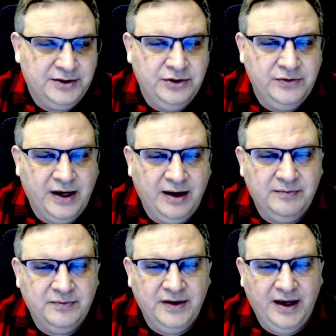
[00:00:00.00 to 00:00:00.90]
too, that I
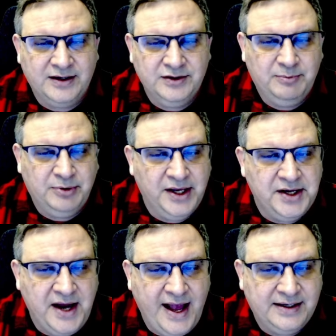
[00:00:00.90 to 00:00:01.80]
actually play in
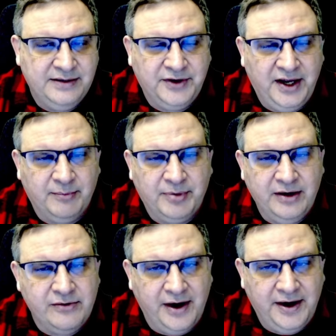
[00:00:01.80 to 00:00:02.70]
an active
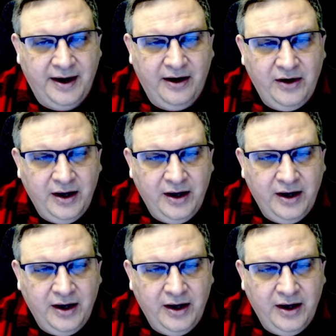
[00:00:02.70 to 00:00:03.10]
campaign right now.